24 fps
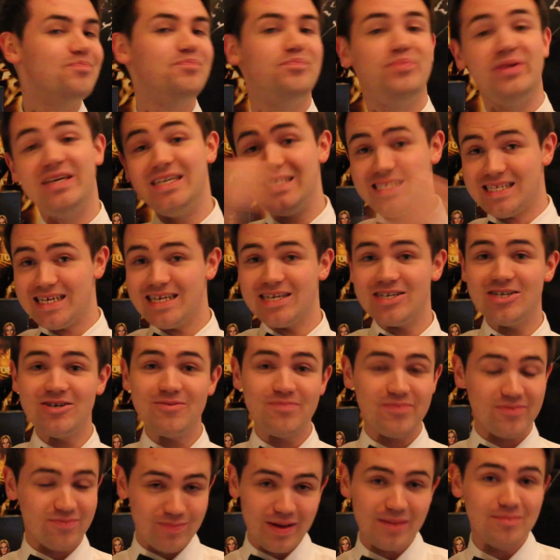beating
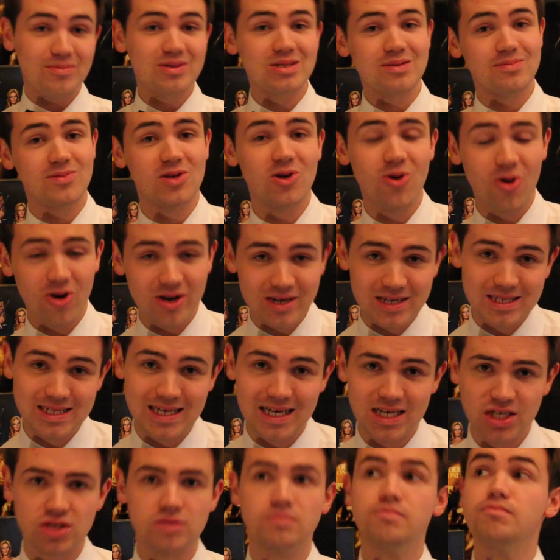up members of the
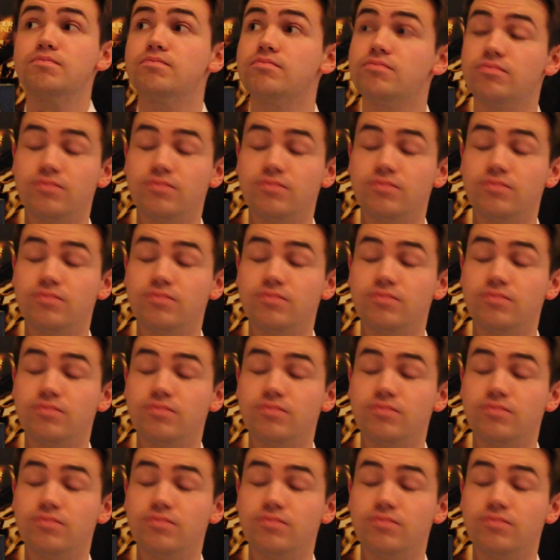organization.